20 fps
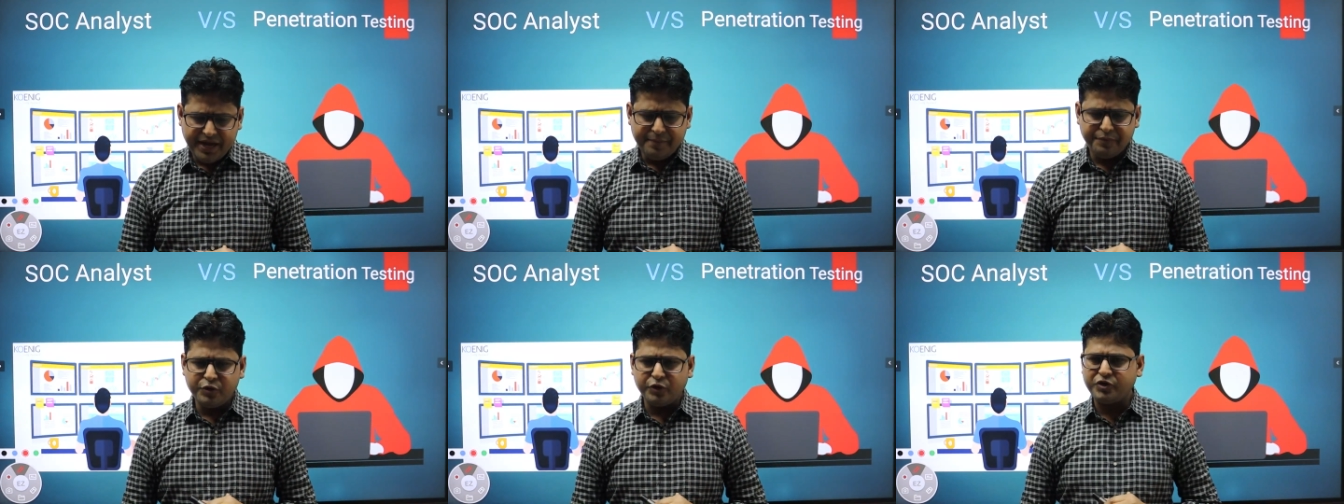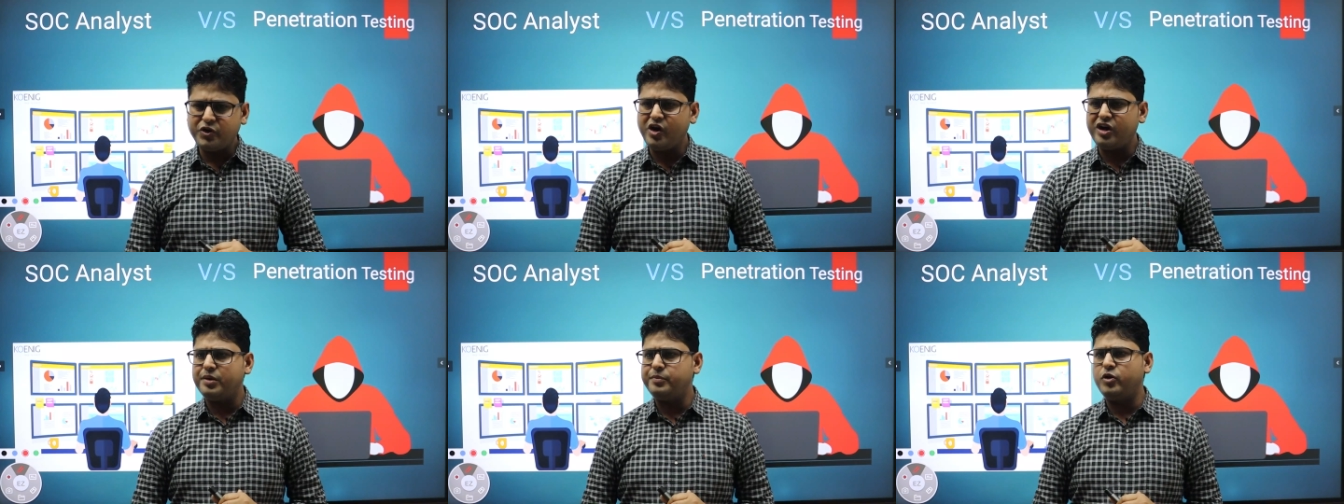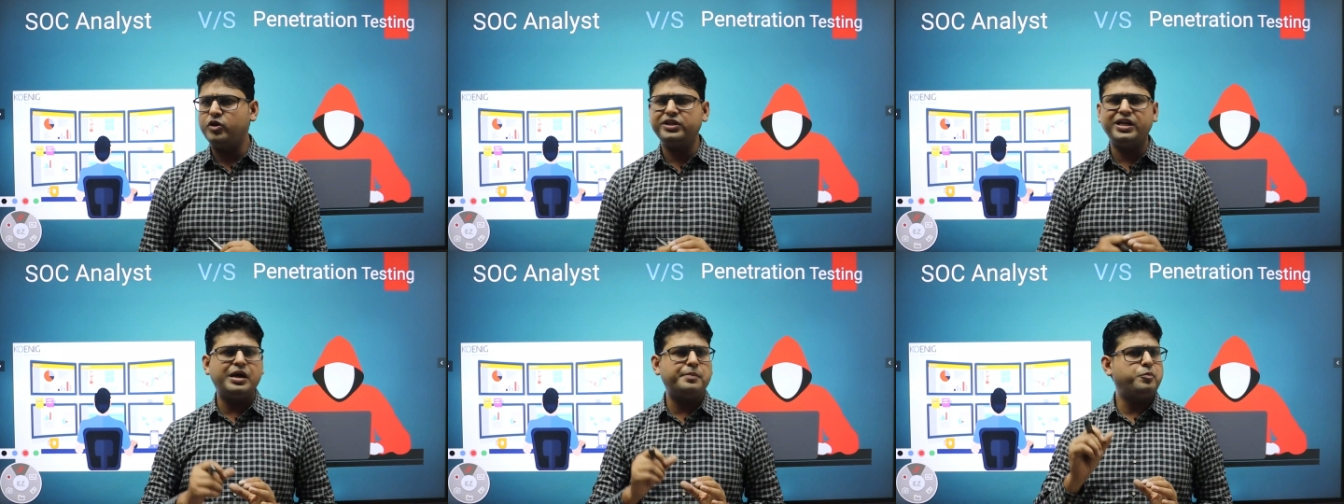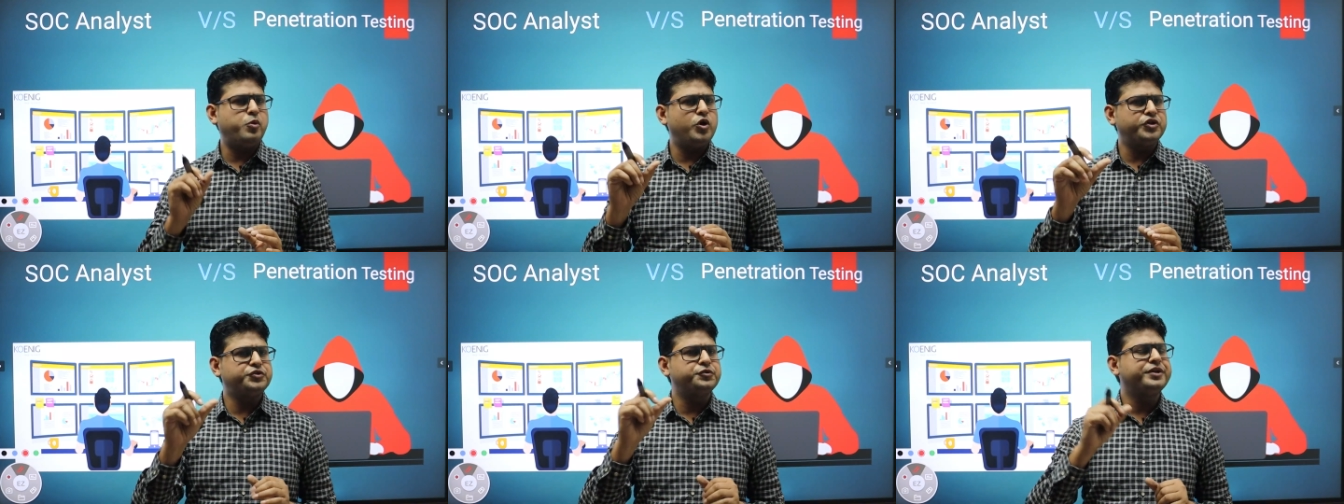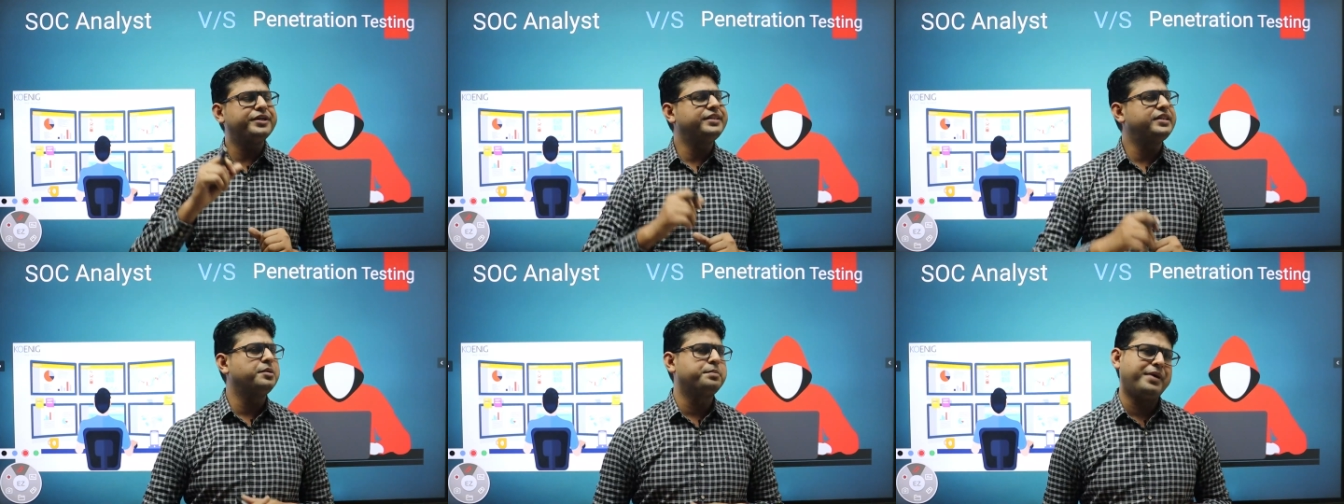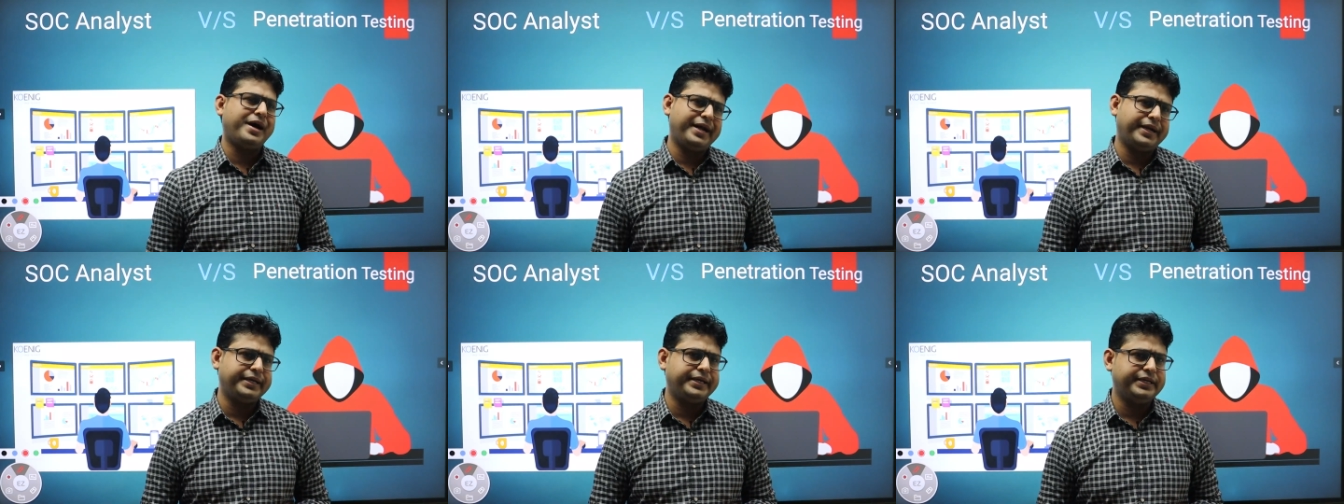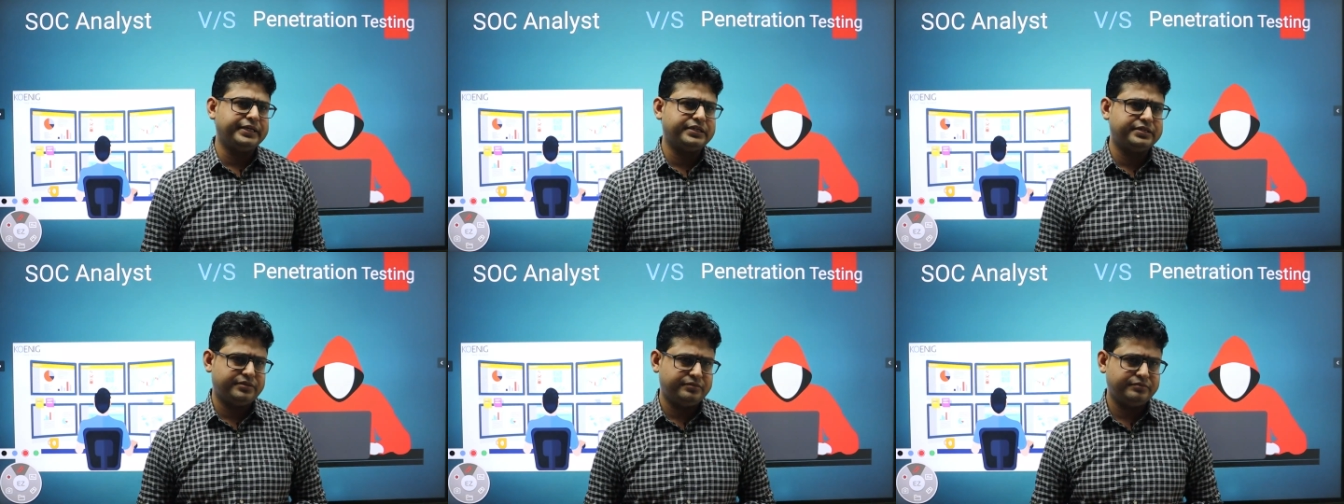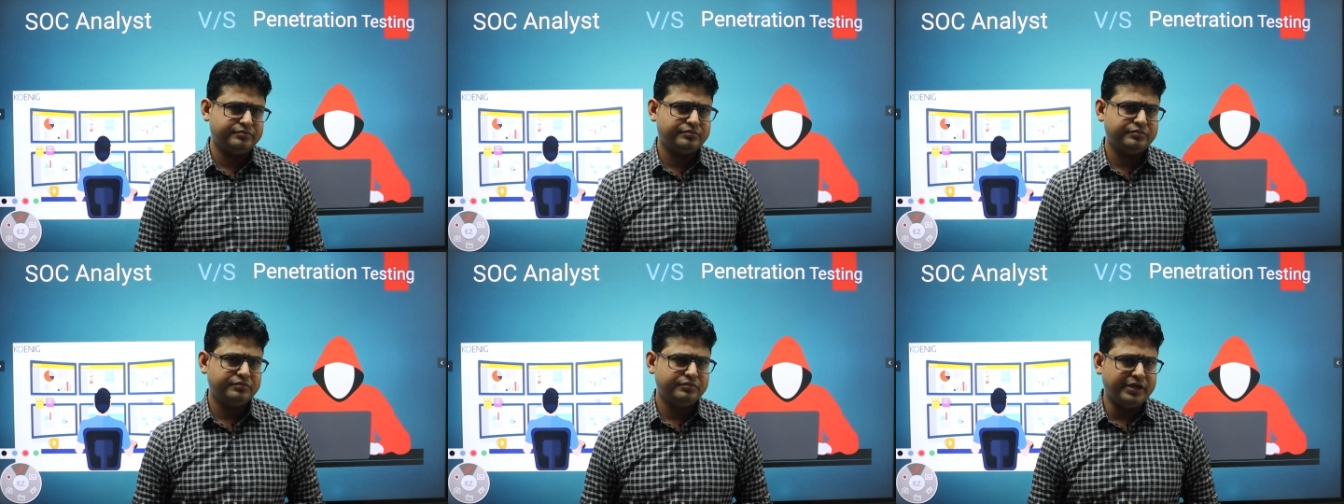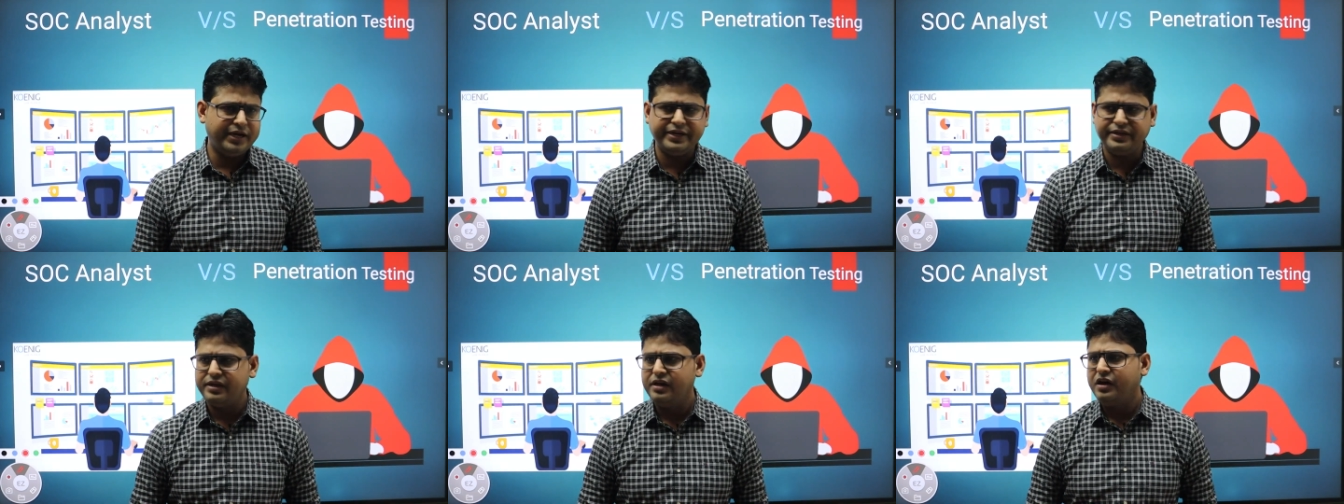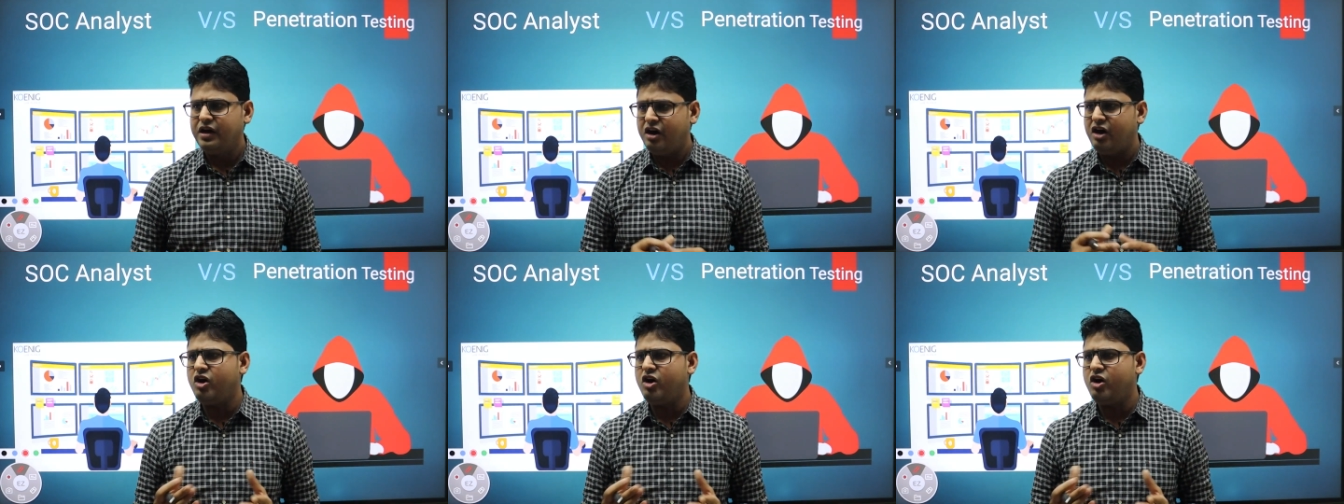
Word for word: If you talk about the opportunity in the market, right?